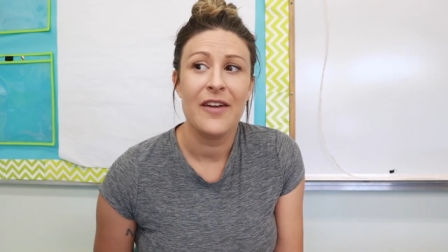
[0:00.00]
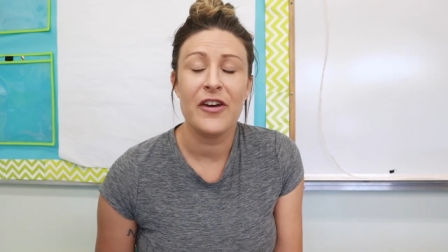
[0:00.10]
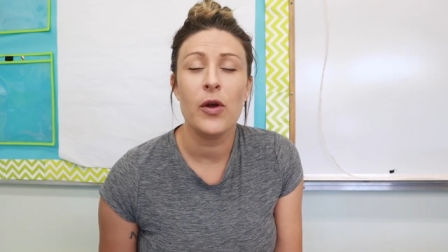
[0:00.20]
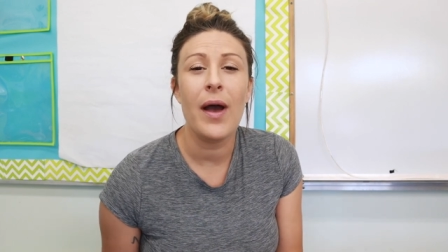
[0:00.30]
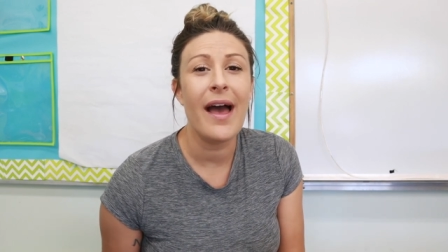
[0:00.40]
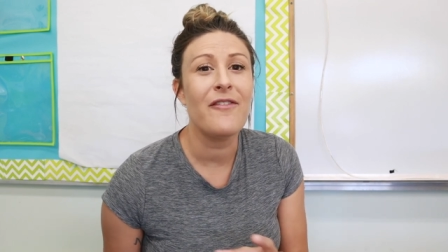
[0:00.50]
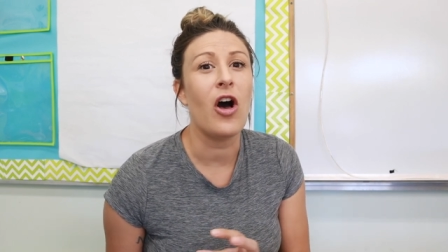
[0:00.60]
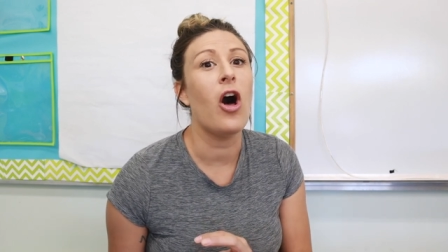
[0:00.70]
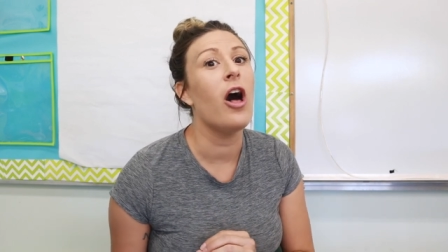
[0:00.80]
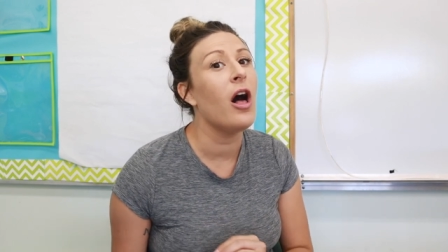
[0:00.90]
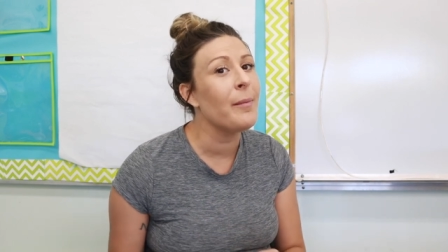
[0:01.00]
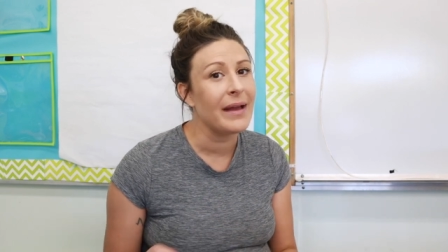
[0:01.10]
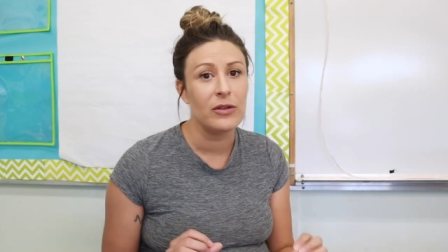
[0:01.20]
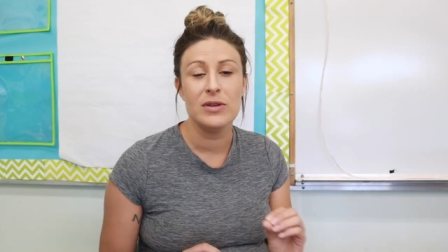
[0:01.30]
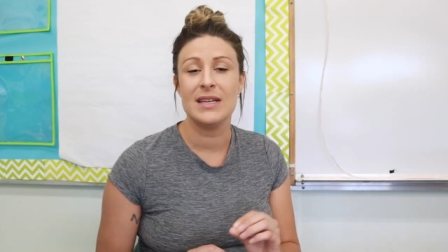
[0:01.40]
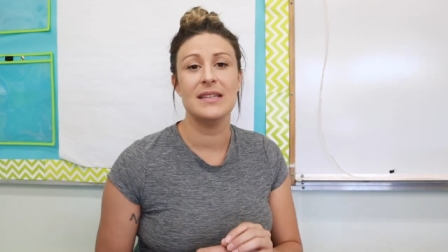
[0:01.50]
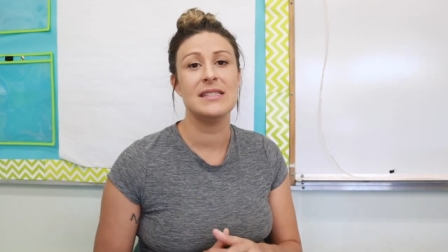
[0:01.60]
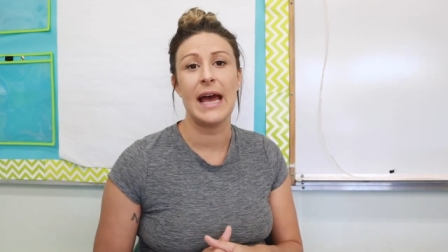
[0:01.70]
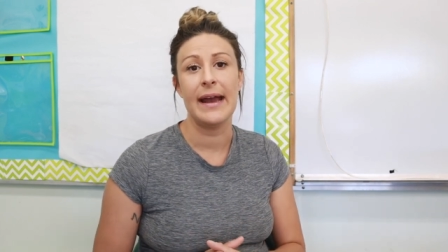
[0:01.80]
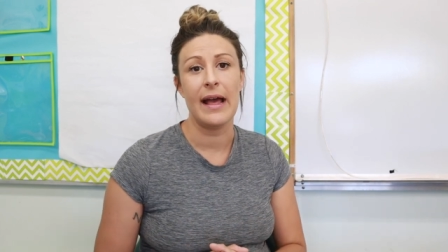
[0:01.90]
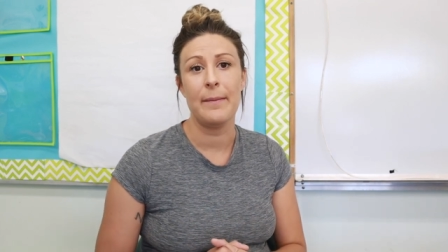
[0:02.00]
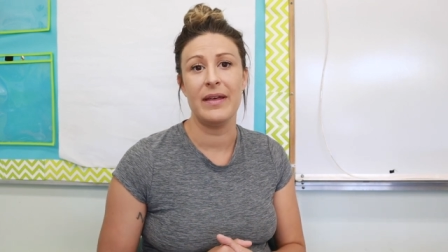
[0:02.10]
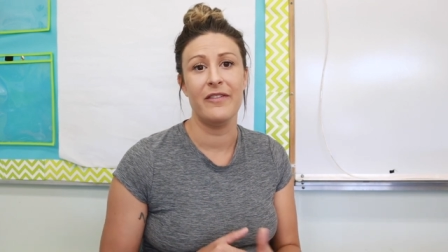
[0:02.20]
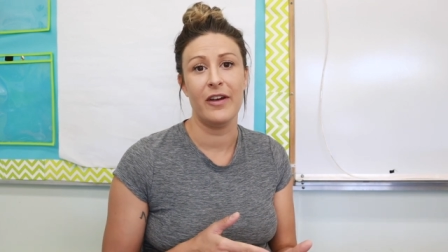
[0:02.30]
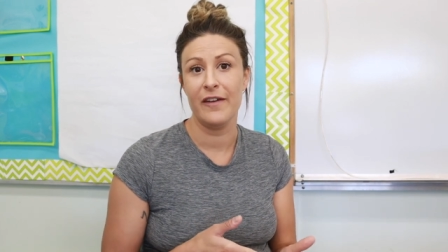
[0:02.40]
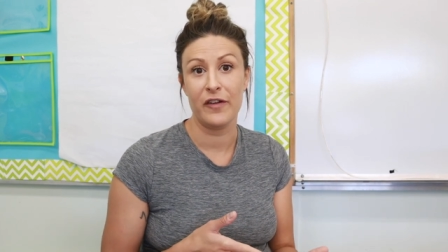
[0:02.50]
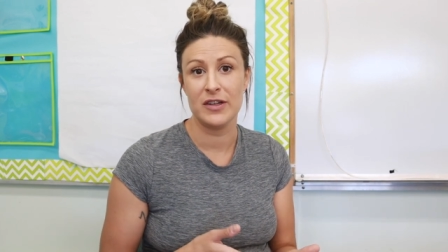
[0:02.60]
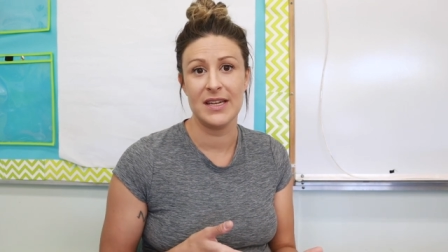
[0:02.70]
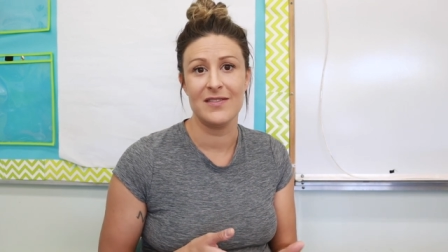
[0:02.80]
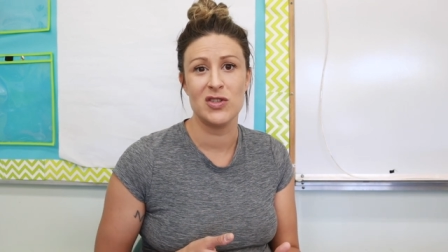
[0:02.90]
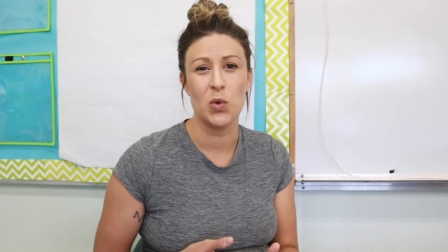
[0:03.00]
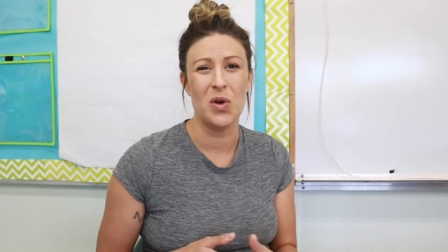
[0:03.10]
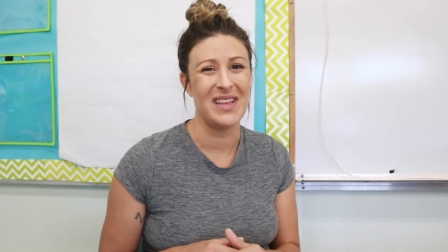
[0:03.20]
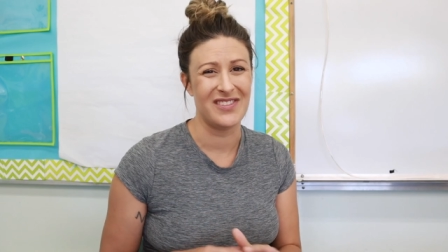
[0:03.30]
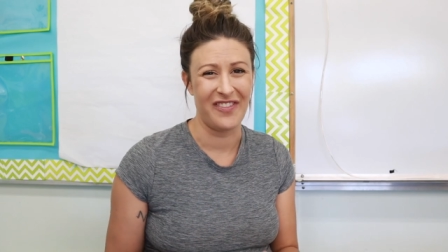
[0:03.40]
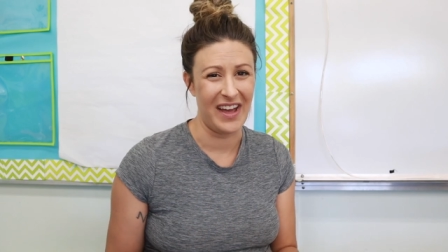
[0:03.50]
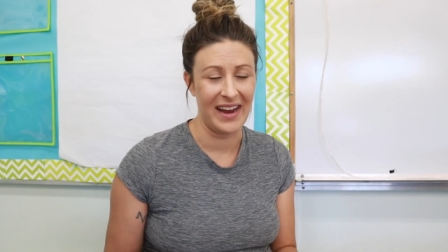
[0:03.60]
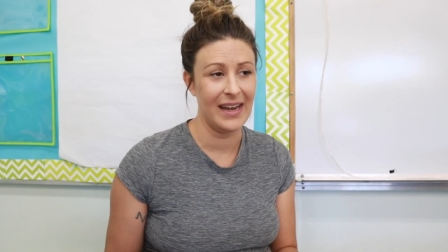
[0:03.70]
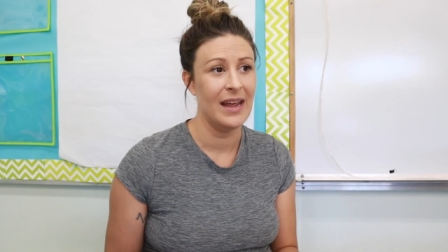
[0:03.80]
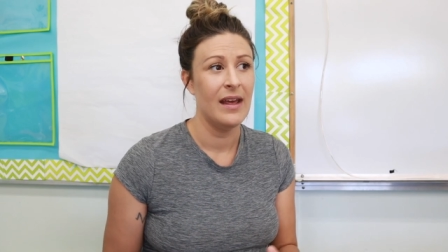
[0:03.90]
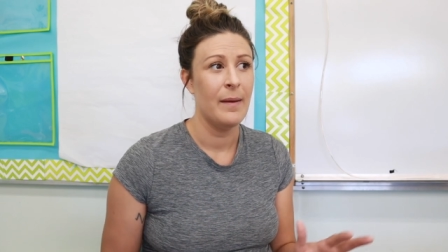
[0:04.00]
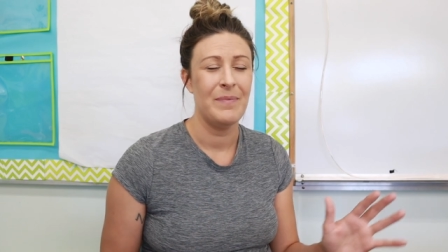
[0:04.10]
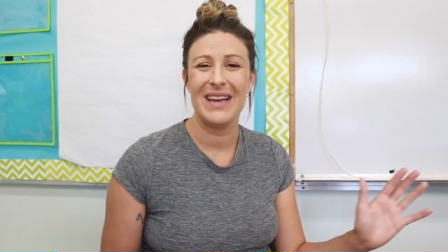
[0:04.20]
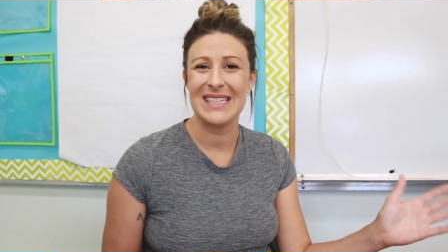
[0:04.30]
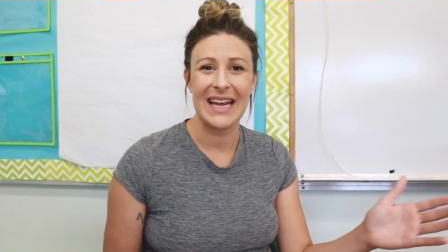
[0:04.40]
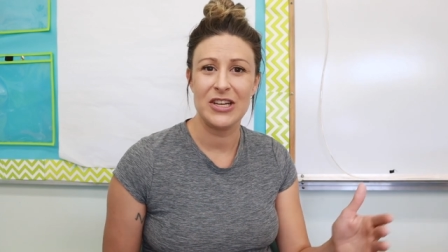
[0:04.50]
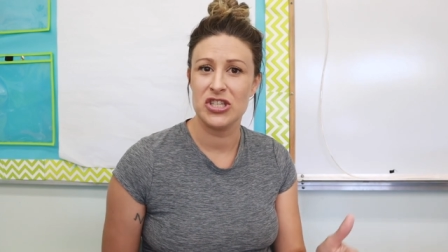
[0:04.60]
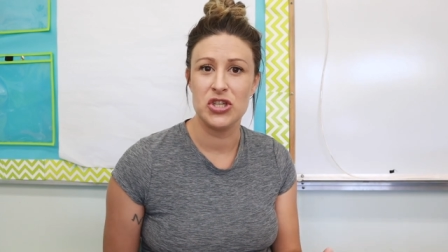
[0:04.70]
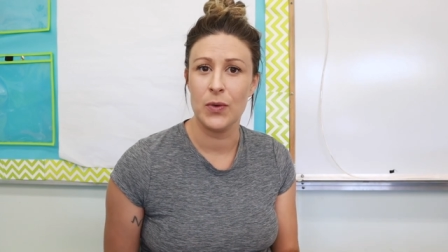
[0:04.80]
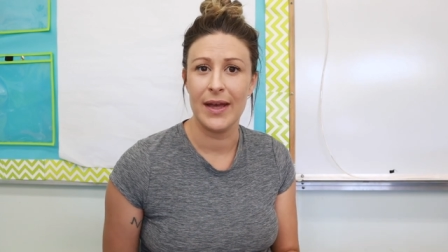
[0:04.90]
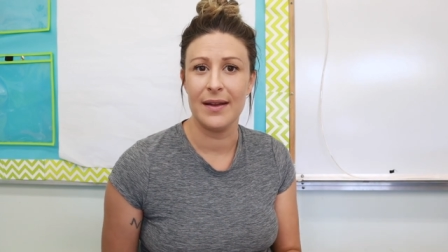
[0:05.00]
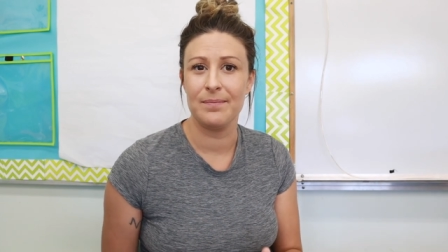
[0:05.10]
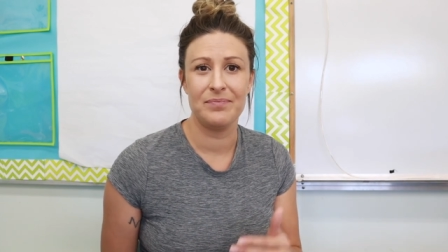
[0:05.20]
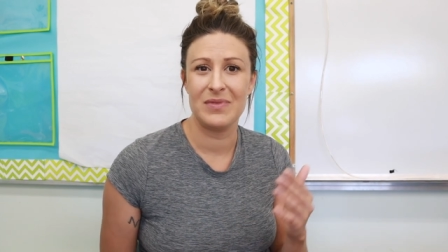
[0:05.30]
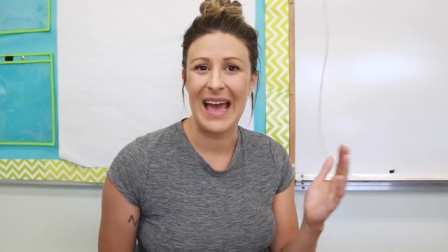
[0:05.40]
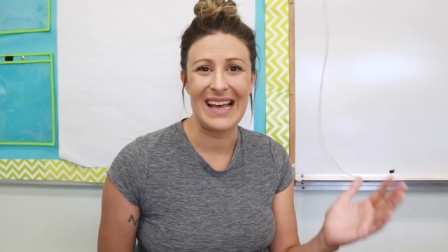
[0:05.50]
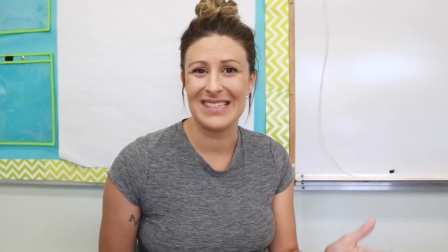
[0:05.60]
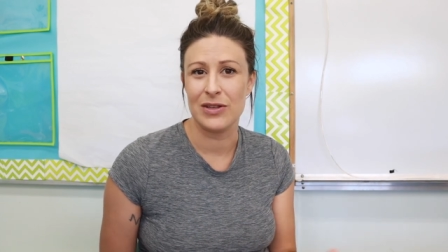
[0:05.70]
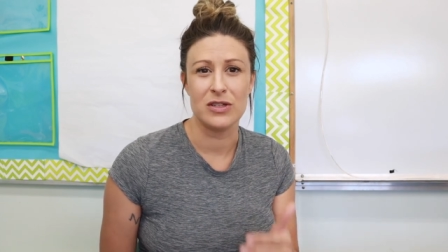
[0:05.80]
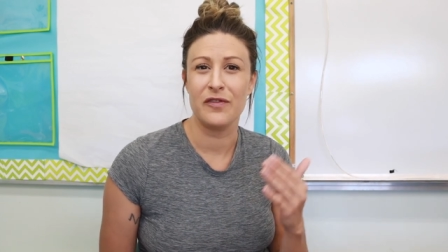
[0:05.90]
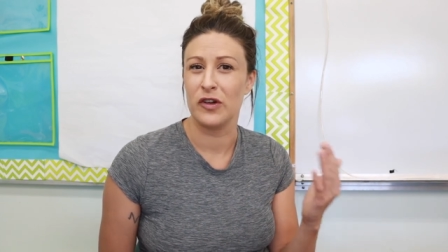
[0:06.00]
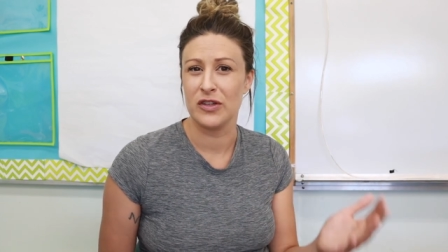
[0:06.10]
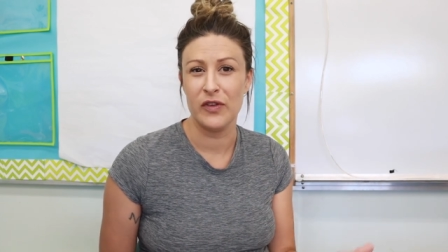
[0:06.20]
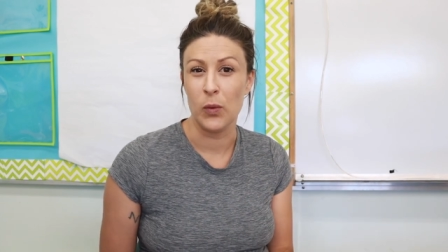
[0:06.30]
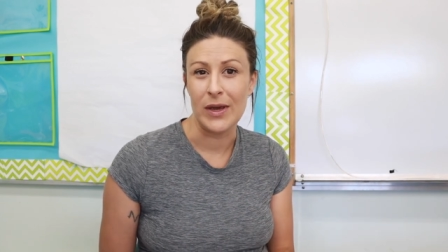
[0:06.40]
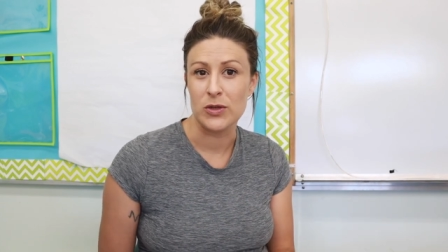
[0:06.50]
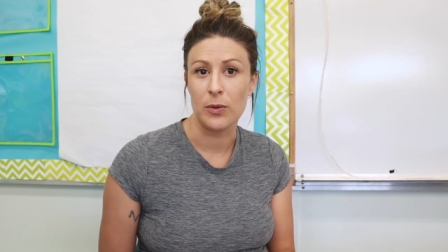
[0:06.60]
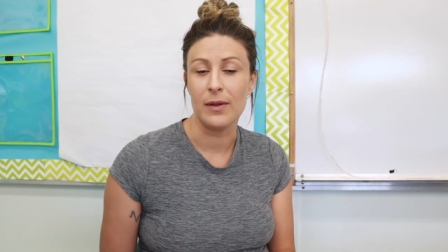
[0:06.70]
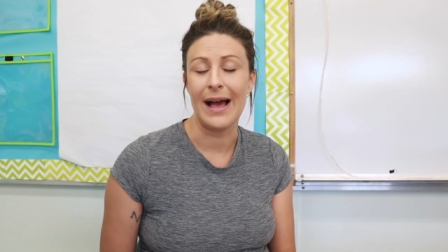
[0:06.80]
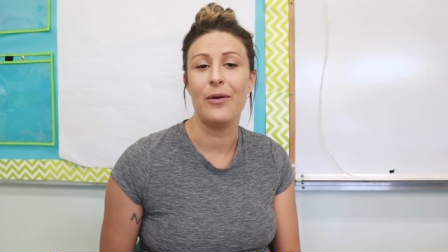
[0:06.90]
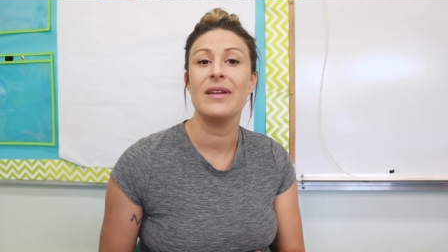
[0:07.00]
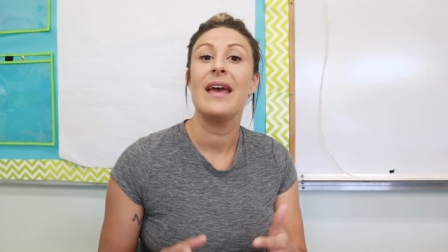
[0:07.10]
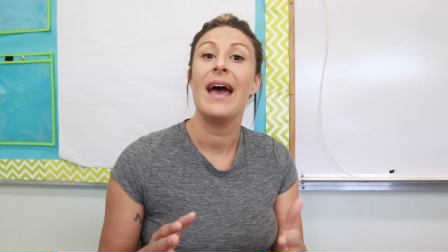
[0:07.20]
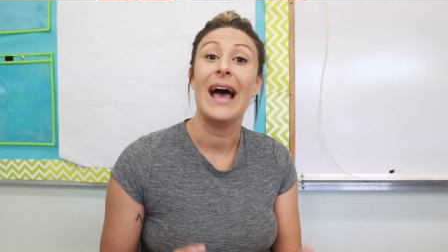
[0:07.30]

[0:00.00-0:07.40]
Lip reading: if I don't have all my loose ends tied up by the very first day of school, it's fine, because I could just do it as those first few weeks roll out.